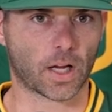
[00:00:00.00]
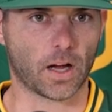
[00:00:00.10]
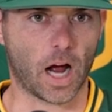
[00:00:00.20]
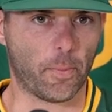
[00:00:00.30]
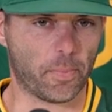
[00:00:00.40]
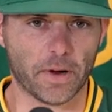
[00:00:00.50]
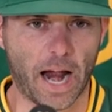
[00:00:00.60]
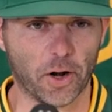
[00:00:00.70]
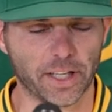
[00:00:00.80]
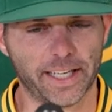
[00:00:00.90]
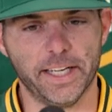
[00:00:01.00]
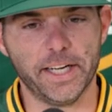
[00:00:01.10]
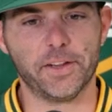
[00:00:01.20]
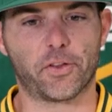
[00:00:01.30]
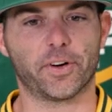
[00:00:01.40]
Uh, I don't think he
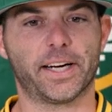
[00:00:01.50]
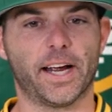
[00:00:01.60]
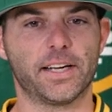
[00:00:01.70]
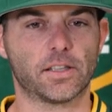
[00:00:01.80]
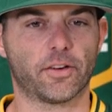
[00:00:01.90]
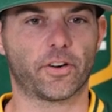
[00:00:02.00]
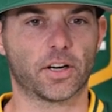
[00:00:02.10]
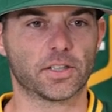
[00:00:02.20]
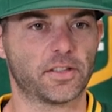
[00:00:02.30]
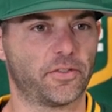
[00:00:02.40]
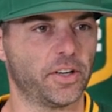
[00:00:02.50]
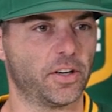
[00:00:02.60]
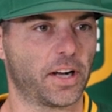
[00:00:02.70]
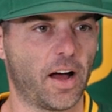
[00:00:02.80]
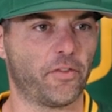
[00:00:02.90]
needed the three Ks in the first to feel
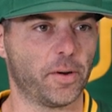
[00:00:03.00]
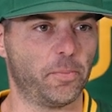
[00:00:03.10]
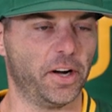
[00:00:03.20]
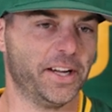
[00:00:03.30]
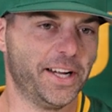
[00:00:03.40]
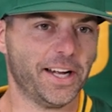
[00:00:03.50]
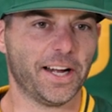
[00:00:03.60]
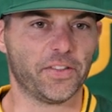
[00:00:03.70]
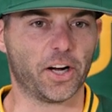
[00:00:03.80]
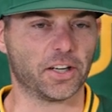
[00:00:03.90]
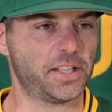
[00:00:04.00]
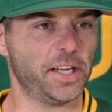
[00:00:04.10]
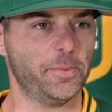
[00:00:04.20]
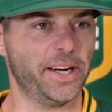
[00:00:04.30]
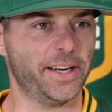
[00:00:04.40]
confident, but I think our
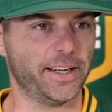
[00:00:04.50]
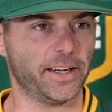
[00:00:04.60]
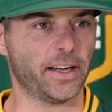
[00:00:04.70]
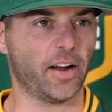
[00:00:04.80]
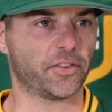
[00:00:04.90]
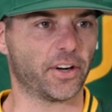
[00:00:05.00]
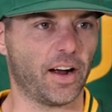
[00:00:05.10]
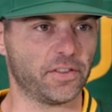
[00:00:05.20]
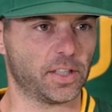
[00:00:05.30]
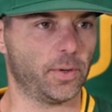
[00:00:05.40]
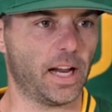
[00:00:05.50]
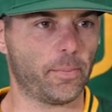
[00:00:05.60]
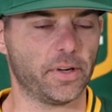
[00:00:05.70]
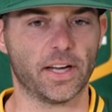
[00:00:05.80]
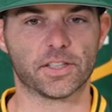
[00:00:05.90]
team needed it after obviously what
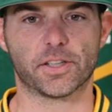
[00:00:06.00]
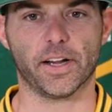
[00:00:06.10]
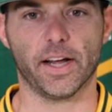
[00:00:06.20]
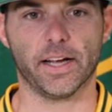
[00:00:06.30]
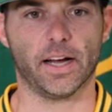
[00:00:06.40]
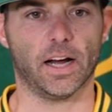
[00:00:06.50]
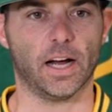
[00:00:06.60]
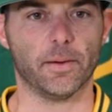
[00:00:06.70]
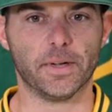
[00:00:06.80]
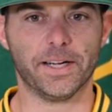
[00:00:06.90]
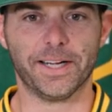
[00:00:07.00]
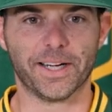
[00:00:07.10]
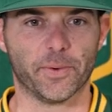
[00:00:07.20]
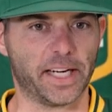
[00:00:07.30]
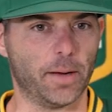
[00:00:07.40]
happened yesterday. Um,
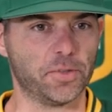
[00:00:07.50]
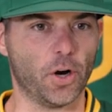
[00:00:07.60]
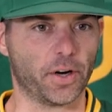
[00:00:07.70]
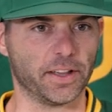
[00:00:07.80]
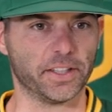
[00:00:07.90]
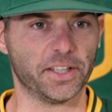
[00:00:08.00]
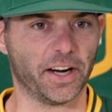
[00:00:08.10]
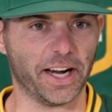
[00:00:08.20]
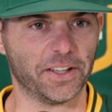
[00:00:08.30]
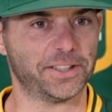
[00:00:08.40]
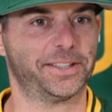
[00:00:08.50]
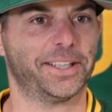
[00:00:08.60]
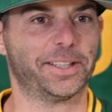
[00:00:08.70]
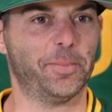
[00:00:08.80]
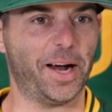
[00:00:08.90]
we kept joking in the dugout, let's
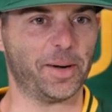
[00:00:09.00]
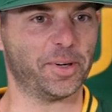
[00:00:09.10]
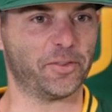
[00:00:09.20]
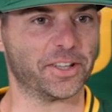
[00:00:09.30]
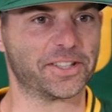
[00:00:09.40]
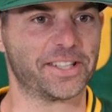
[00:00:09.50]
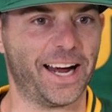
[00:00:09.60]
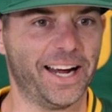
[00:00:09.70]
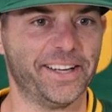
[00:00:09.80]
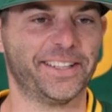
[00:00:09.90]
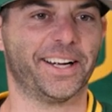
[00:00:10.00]
get to the bottom of the first tied.